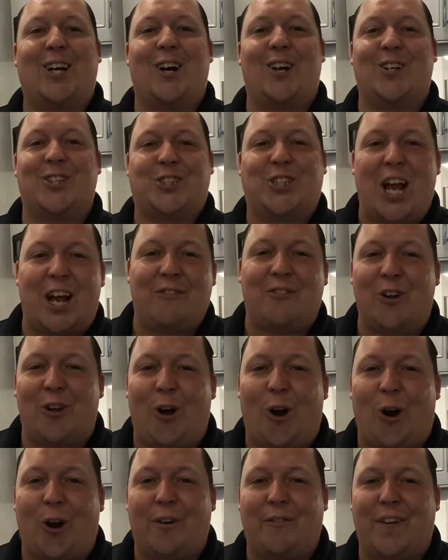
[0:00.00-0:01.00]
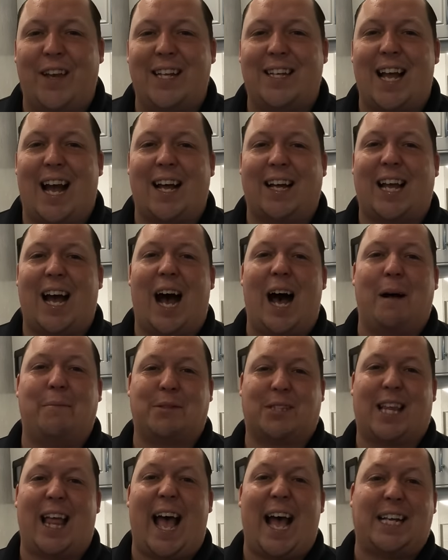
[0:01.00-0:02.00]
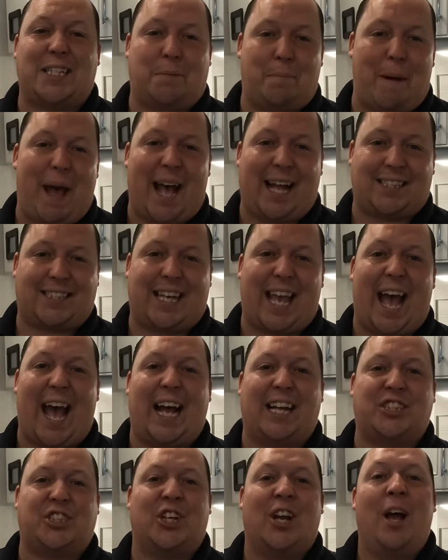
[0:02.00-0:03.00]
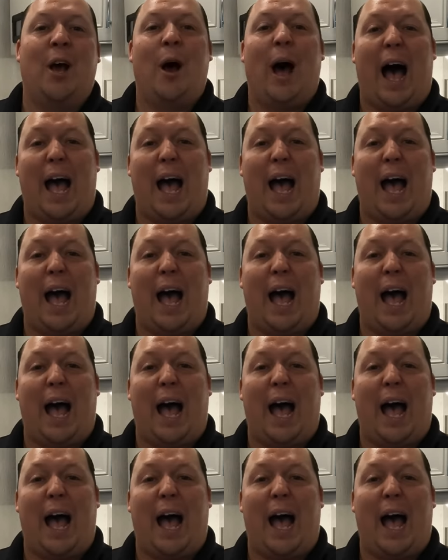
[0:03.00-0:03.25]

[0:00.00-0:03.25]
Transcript: Go to generalrv.com slash mattscash.